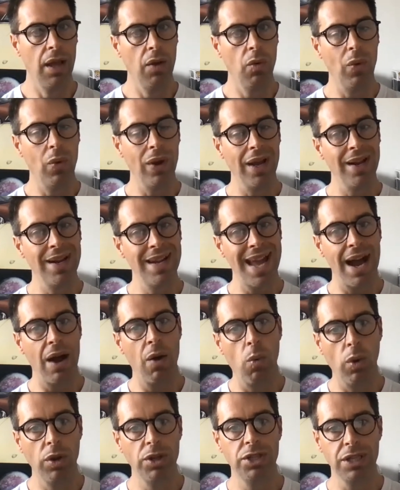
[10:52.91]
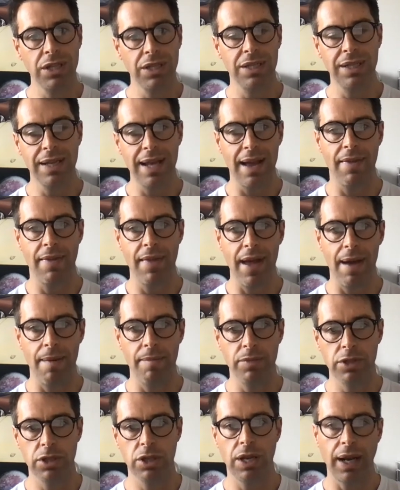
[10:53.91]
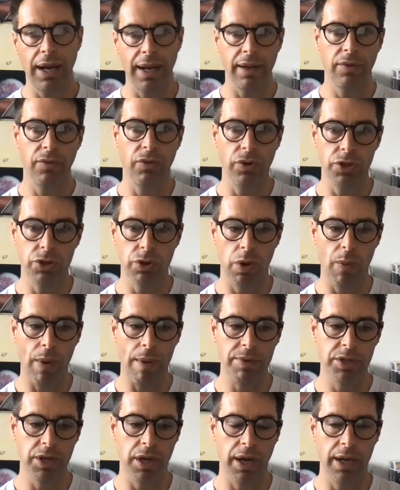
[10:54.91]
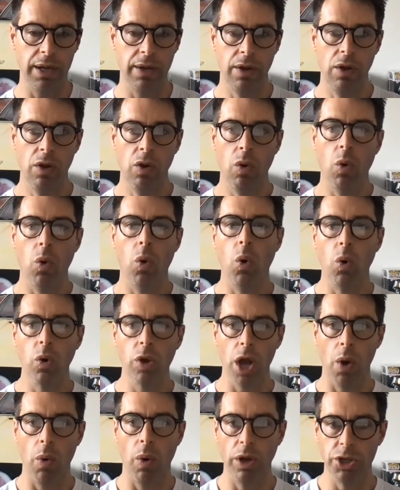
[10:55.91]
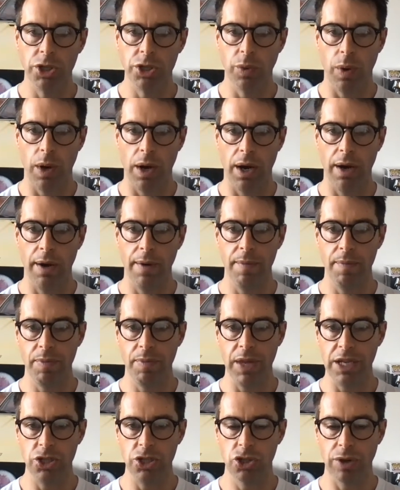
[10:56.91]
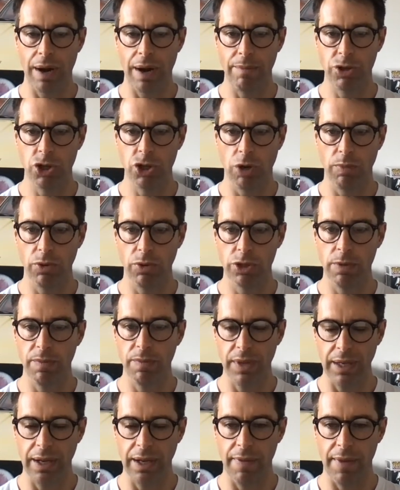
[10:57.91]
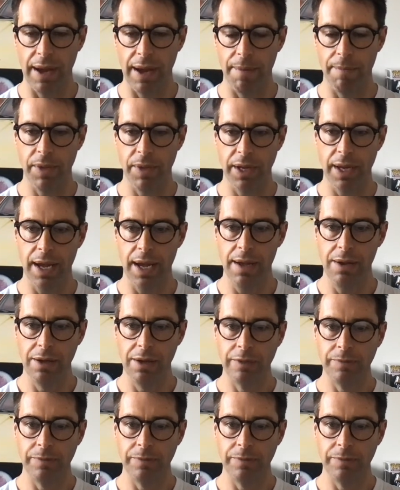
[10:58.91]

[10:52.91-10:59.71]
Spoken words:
We are now wanting to get them to click through to our website or go onto our Instagram shop or something like that. Okay.